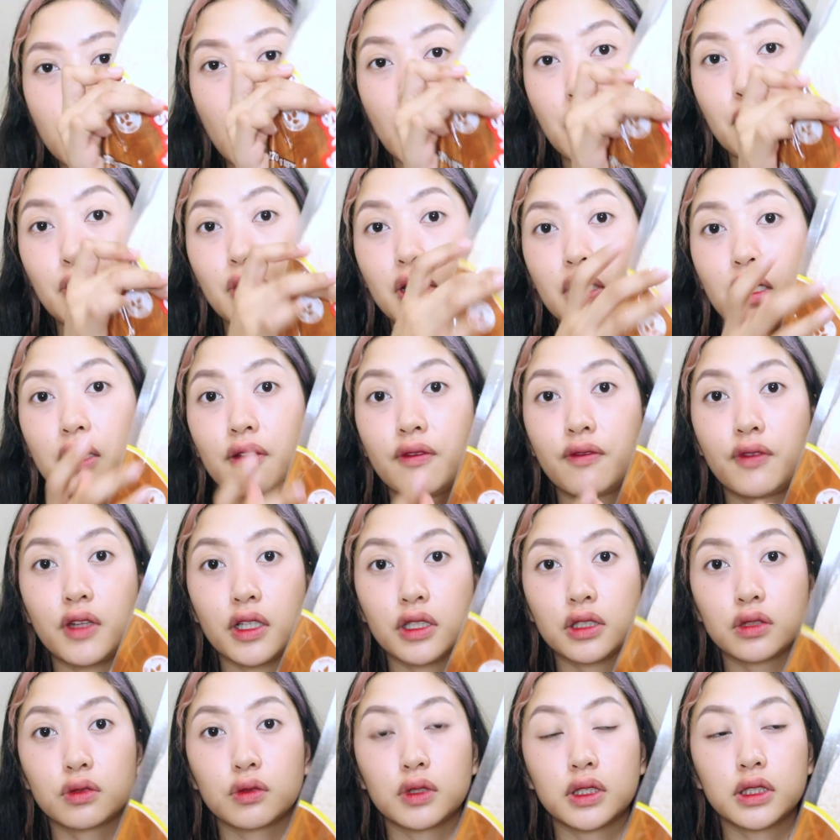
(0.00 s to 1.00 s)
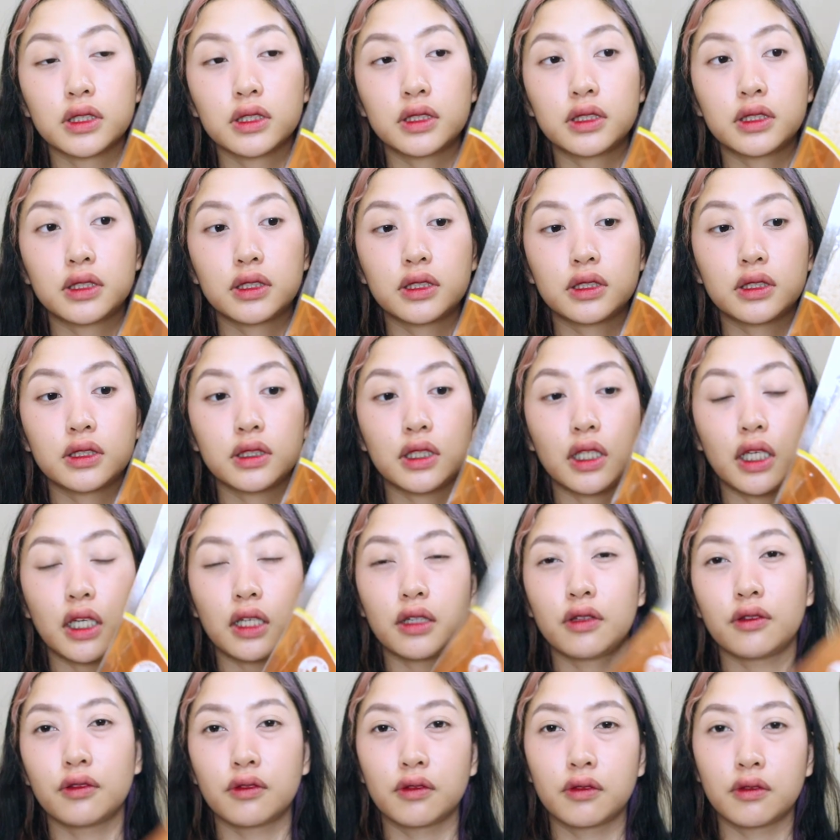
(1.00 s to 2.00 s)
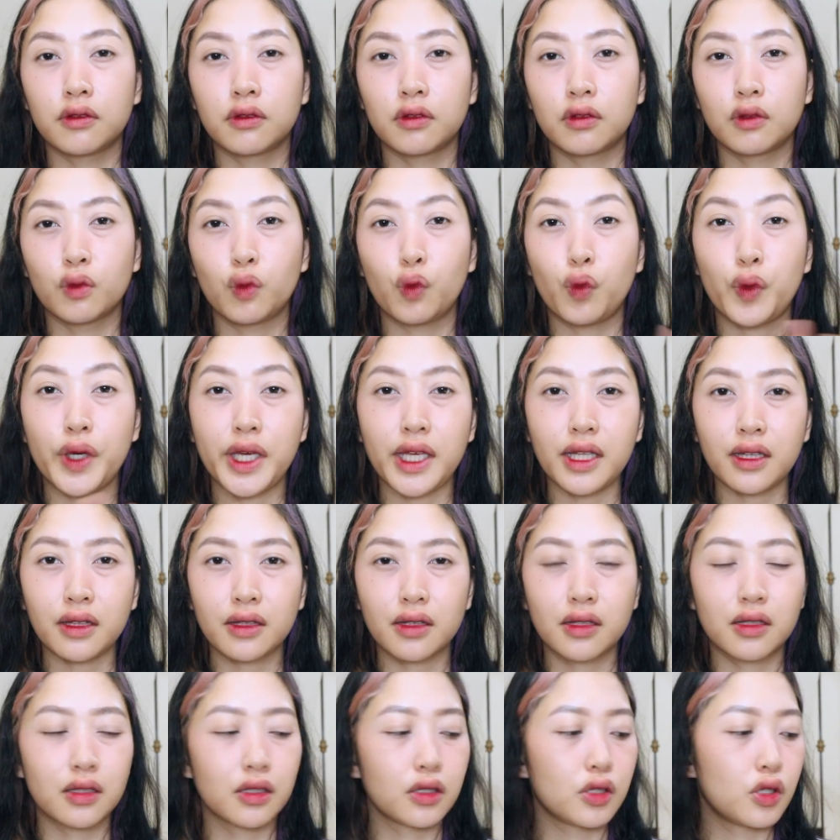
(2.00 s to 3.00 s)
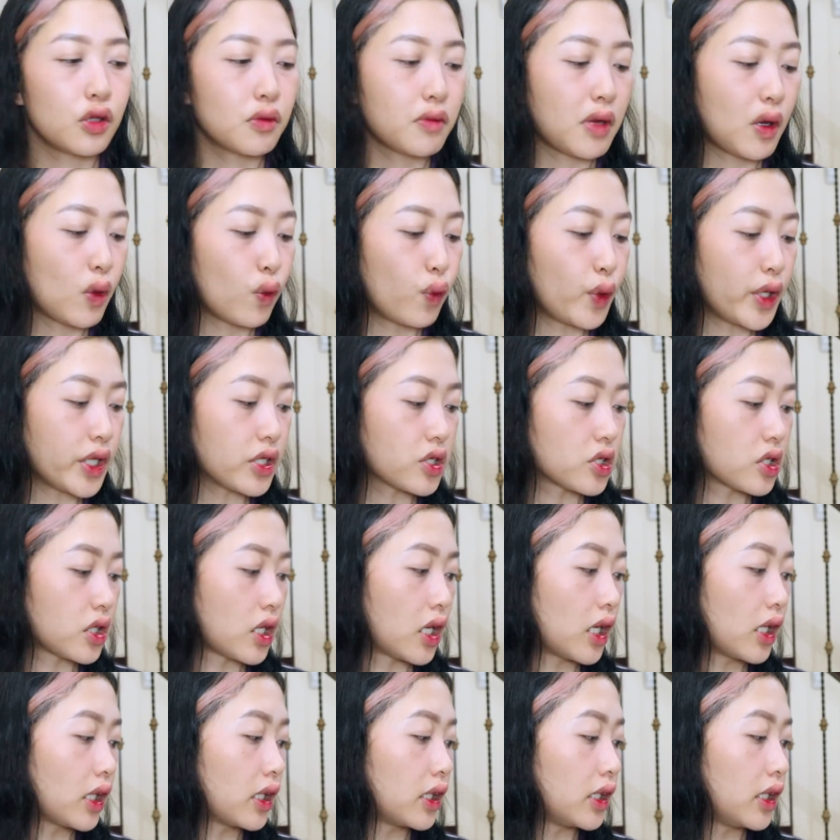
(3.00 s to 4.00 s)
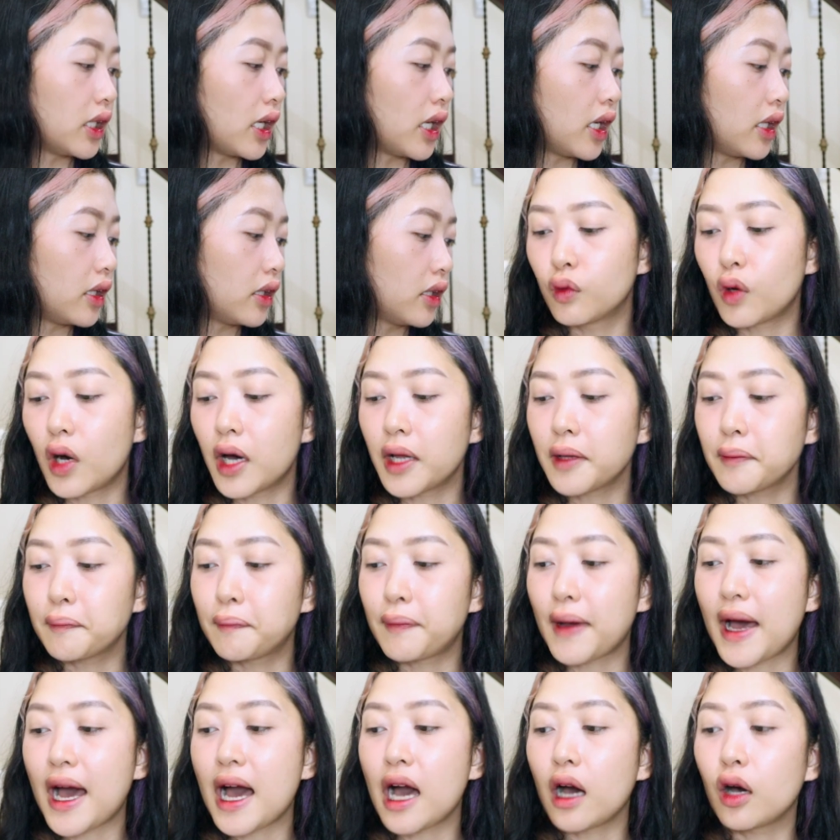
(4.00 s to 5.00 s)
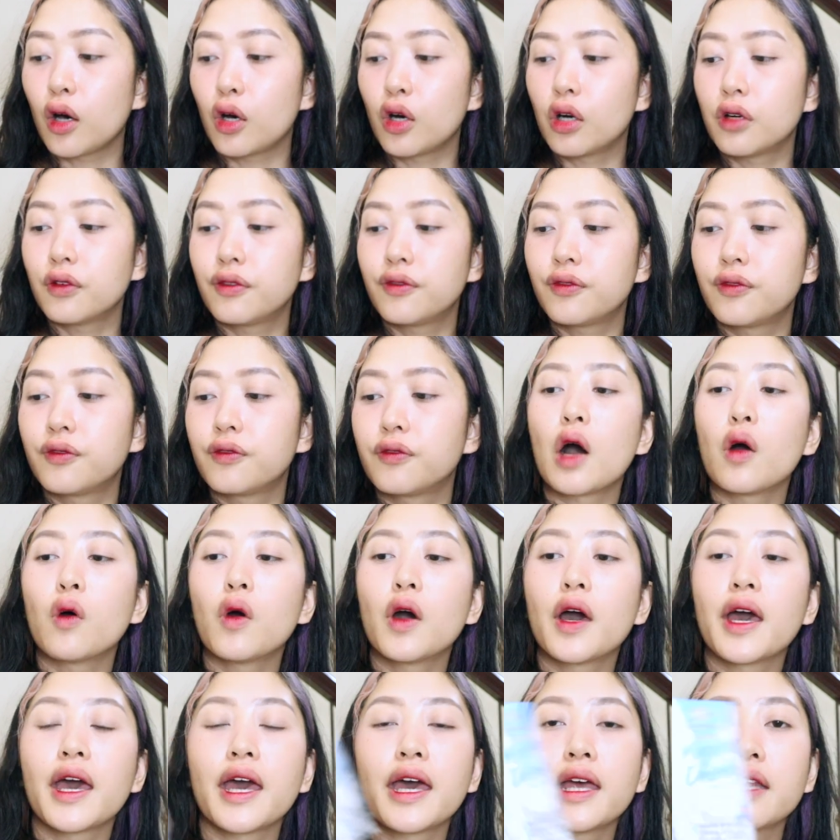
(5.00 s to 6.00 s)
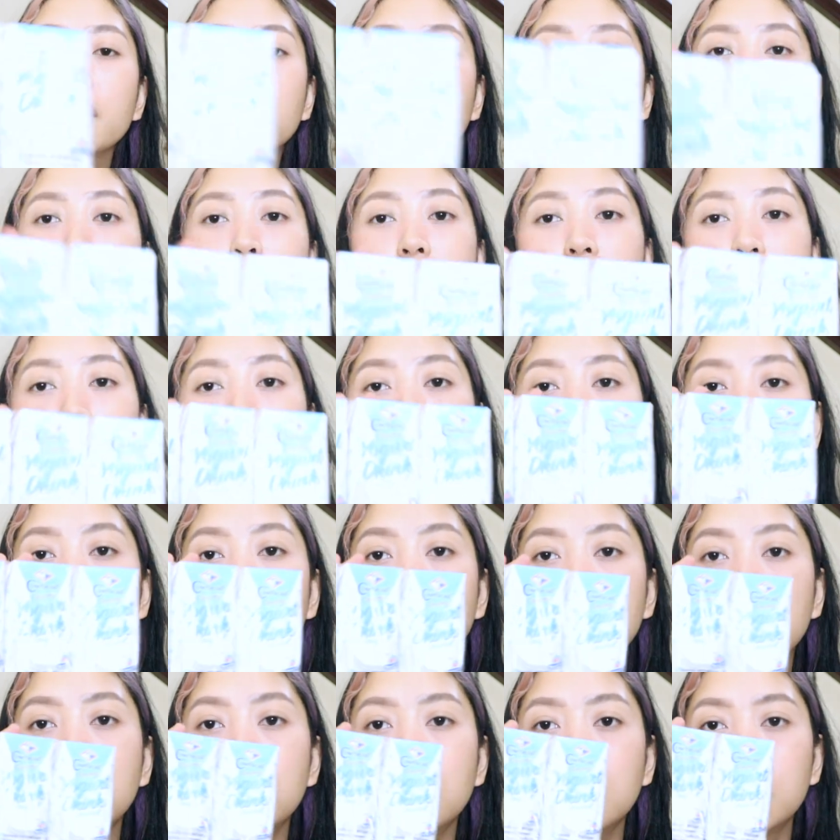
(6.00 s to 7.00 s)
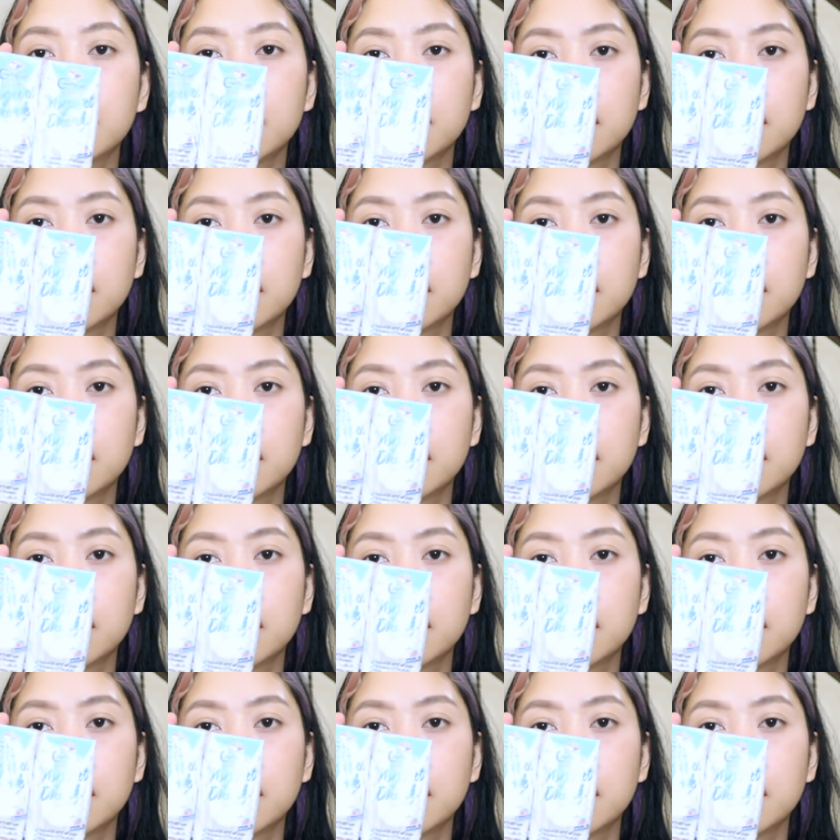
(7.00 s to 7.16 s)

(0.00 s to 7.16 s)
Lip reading: I believe this one's in wheat. Yung may wheat siya, ganyan. One pack of cowhead creamy